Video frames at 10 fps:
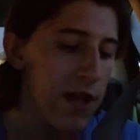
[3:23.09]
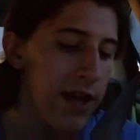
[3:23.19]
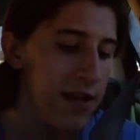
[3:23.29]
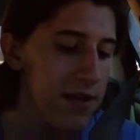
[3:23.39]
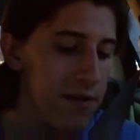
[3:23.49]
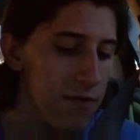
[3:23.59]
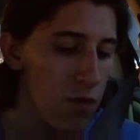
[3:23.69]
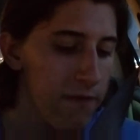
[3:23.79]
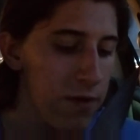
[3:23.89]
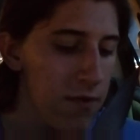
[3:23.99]
I need to
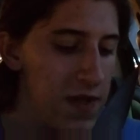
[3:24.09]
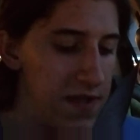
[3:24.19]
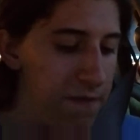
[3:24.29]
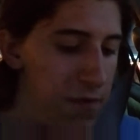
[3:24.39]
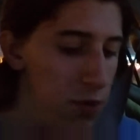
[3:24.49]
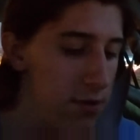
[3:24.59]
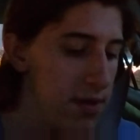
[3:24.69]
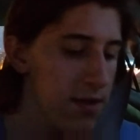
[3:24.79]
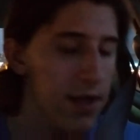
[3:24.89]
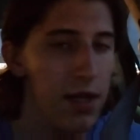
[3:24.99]
review this
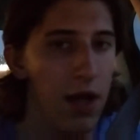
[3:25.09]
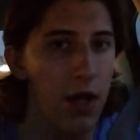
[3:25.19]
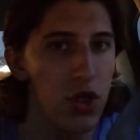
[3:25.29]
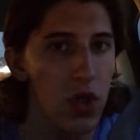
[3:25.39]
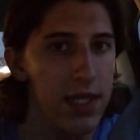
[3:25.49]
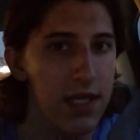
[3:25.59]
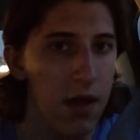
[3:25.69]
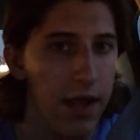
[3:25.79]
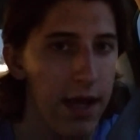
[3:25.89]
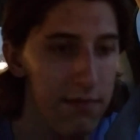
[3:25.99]
food in Just
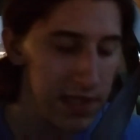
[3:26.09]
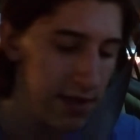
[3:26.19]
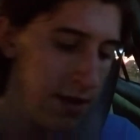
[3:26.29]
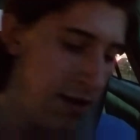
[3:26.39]
Clams.